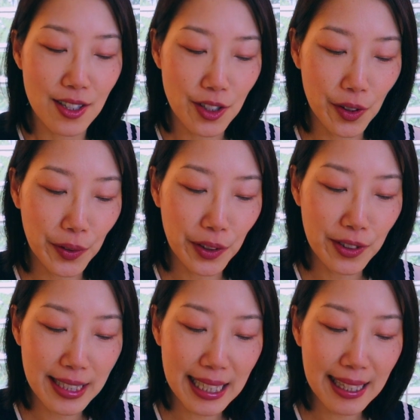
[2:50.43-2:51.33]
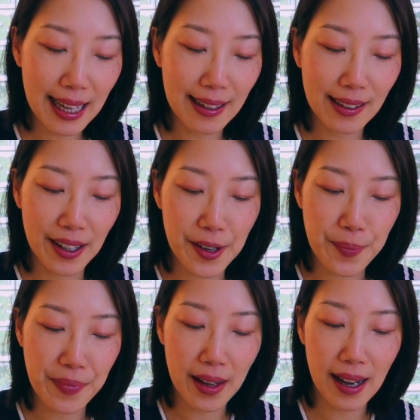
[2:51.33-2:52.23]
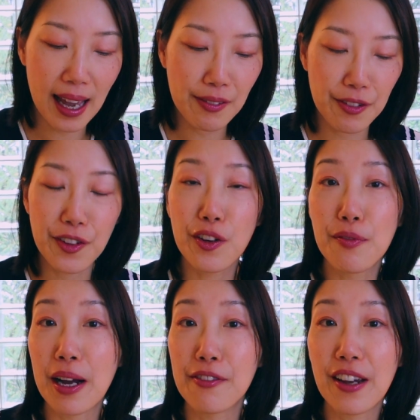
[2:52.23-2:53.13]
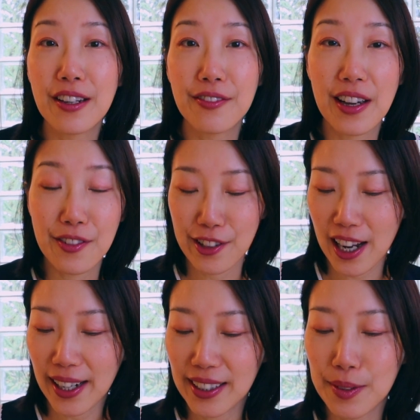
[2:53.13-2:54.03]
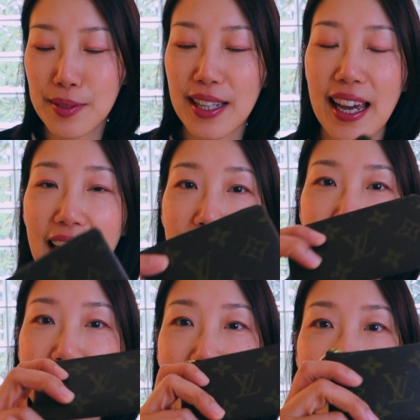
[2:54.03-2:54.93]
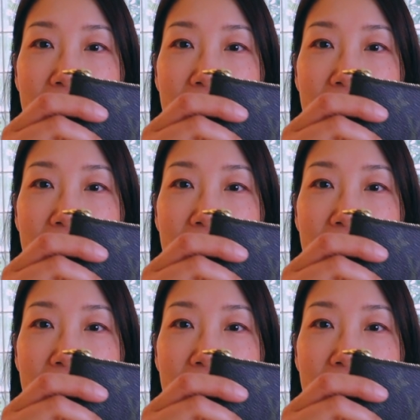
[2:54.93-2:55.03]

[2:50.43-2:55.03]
So you'll see that I have a few of my favorite items. I have the